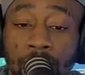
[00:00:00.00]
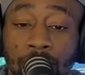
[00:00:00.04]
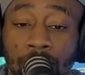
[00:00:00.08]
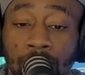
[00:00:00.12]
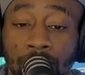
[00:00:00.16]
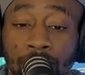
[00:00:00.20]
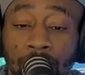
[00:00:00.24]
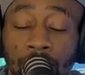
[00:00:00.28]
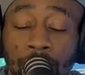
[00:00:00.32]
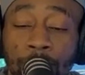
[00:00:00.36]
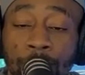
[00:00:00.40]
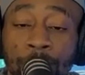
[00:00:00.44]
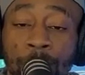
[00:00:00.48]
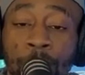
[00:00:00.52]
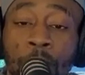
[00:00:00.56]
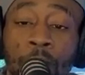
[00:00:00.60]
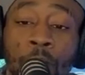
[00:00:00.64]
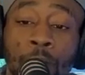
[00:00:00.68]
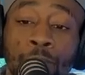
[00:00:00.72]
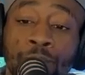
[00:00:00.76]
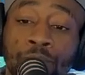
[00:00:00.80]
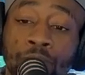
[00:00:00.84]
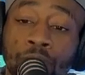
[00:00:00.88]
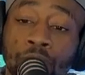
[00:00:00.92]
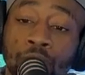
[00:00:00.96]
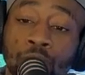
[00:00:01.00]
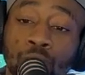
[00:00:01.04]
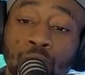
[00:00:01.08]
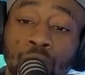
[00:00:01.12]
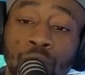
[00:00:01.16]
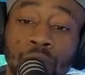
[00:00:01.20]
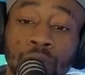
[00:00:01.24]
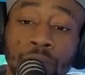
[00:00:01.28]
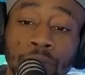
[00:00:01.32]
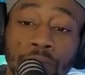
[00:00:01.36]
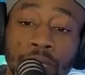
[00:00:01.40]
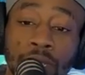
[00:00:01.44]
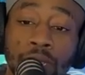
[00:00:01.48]
right? But you want
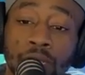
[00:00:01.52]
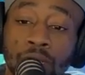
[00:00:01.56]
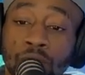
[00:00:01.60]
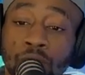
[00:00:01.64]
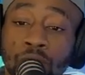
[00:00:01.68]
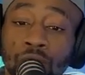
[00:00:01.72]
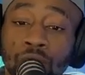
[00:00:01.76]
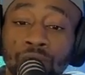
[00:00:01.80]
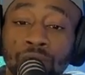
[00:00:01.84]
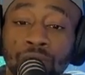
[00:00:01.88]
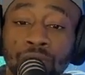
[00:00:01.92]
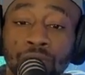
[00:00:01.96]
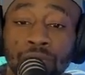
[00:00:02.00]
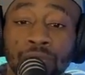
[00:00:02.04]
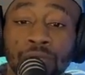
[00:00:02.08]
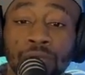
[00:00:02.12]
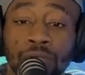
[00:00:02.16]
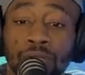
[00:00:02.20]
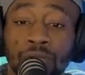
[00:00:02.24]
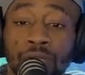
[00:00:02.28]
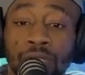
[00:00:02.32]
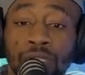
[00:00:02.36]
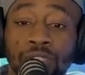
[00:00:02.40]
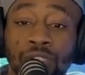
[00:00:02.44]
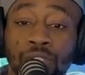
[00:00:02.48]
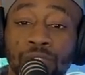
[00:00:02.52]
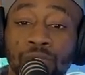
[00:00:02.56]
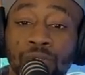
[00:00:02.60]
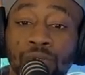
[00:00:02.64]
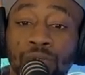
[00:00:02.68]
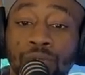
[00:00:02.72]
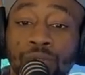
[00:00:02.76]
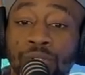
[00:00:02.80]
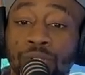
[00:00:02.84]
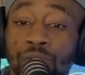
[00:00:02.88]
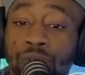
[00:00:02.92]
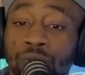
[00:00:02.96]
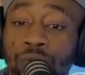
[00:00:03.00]
to meet a girl doing the things that you're
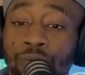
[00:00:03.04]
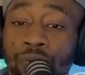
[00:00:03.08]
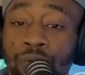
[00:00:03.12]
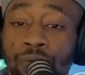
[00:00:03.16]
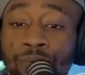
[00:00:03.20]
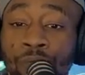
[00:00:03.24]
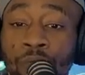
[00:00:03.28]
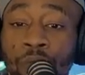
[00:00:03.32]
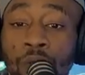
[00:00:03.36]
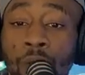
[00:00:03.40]
only doing.